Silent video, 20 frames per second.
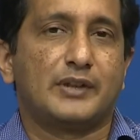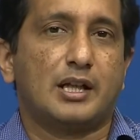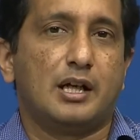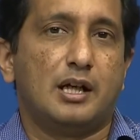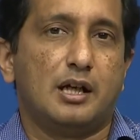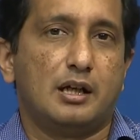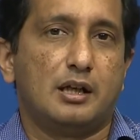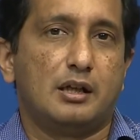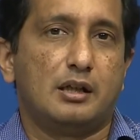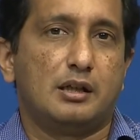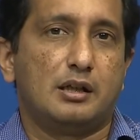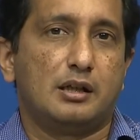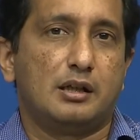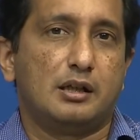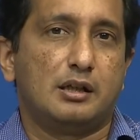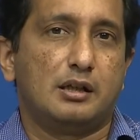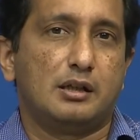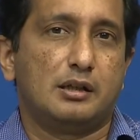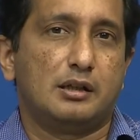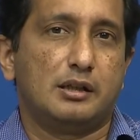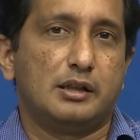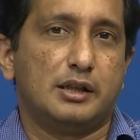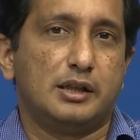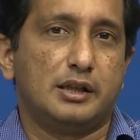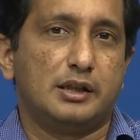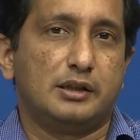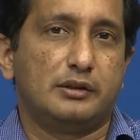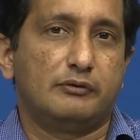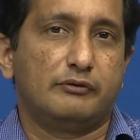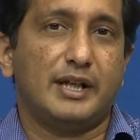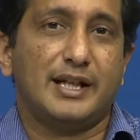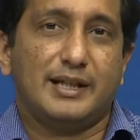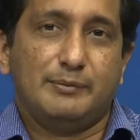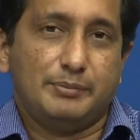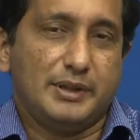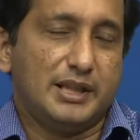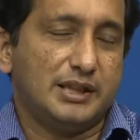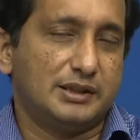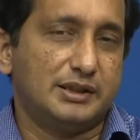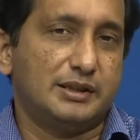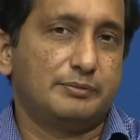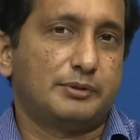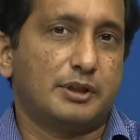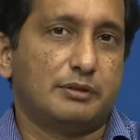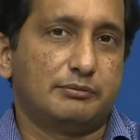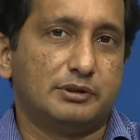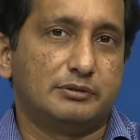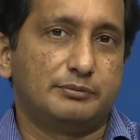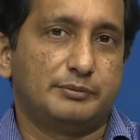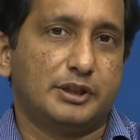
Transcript: Uh, uh, why PhD problems?